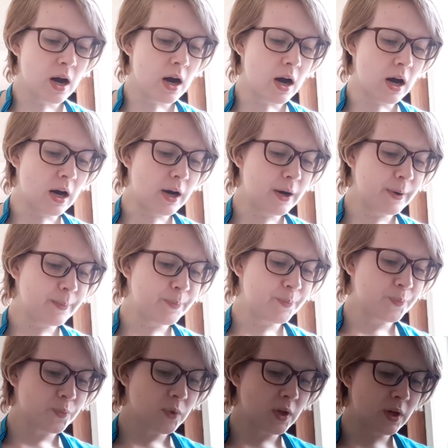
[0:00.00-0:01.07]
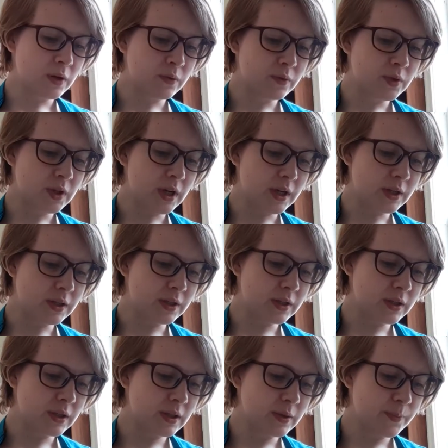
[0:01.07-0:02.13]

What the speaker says: of just